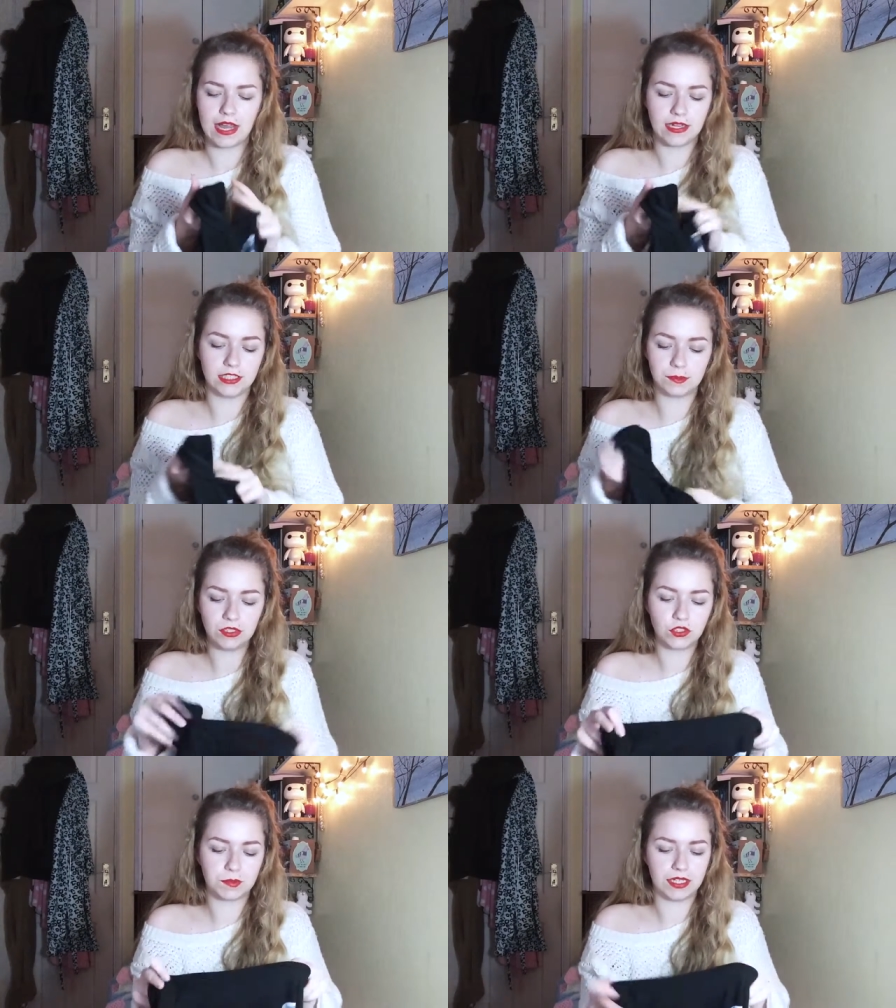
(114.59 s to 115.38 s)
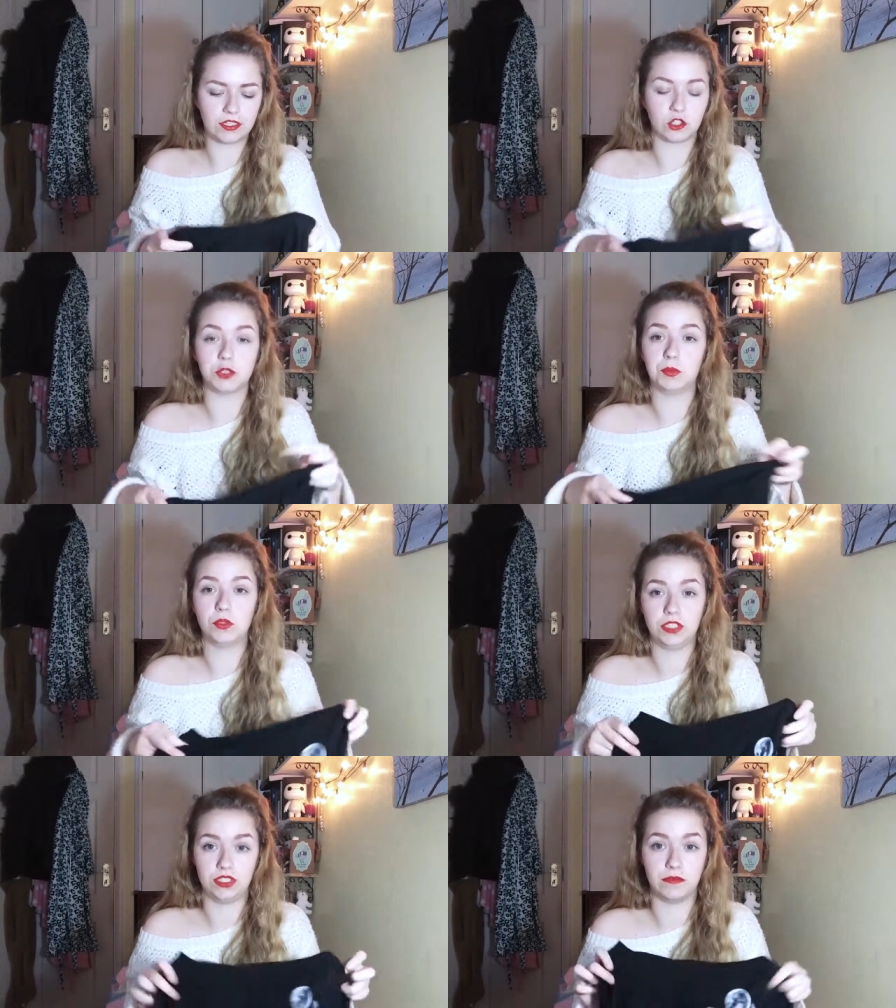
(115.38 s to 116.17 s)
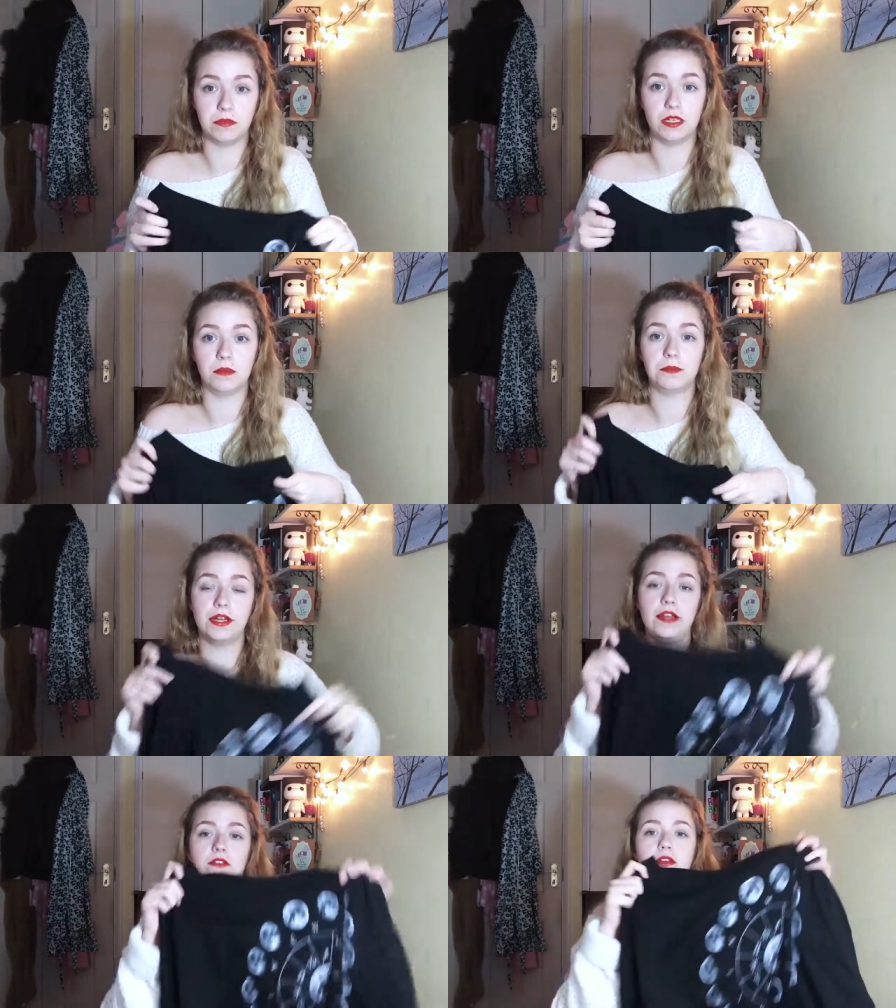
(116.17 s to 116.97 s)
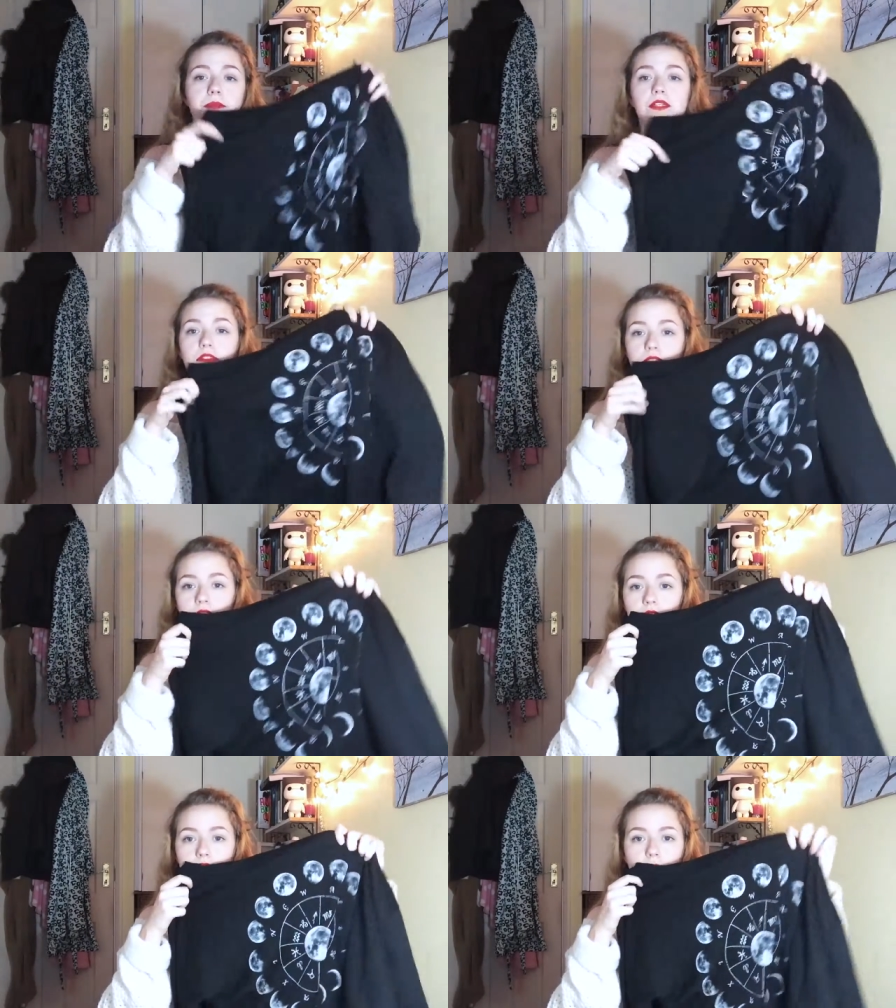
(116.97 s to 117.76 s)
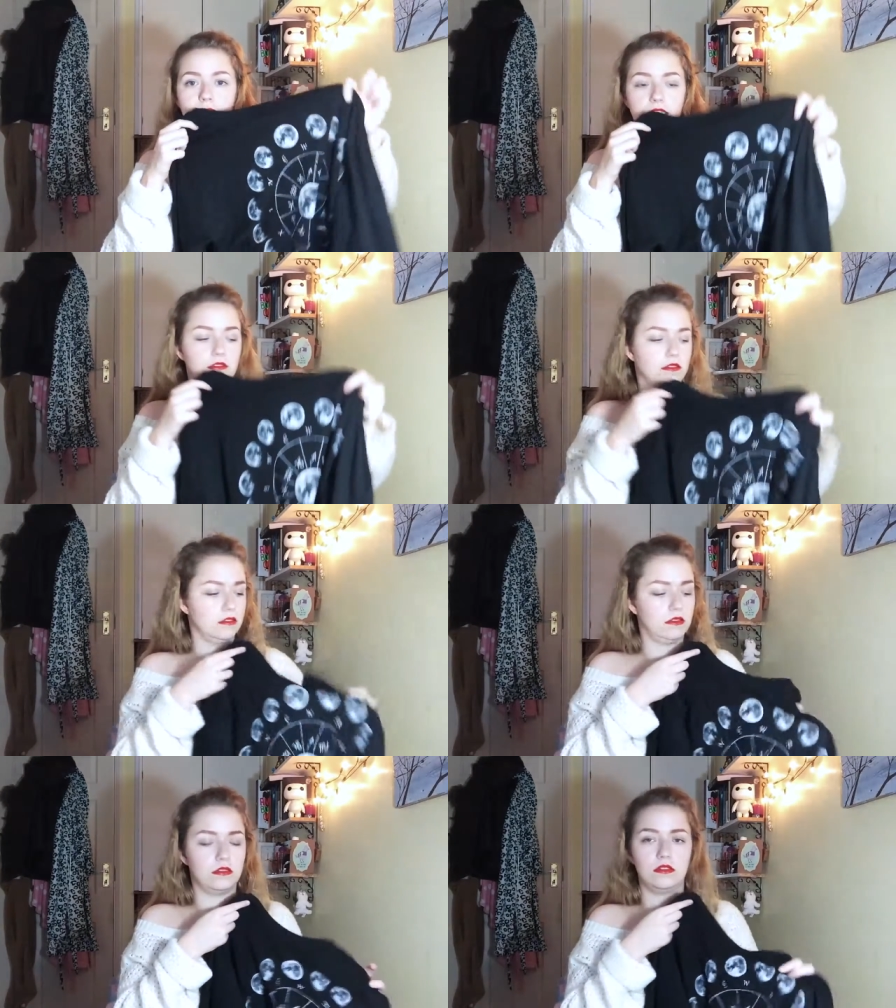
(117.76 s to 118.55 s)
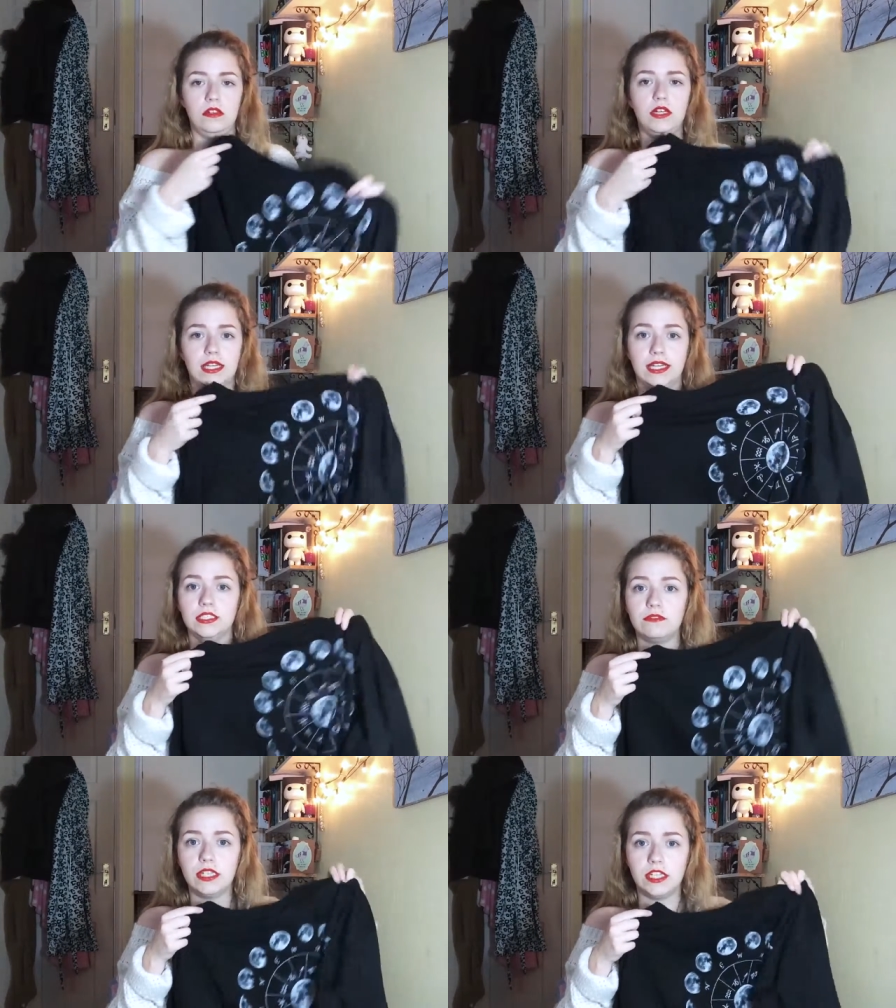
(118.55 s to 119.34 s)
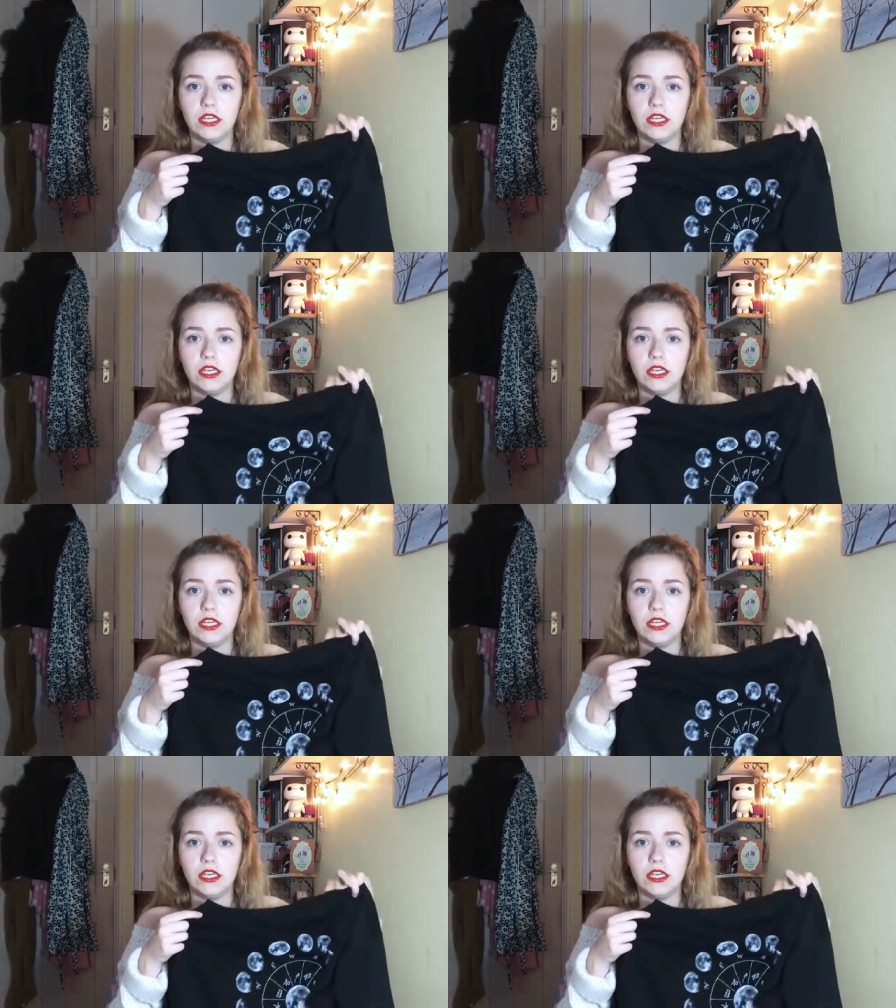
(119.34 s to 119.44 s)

And it's supposed to be like a sporty jumper, but I got it because, I mean, look at it, it's really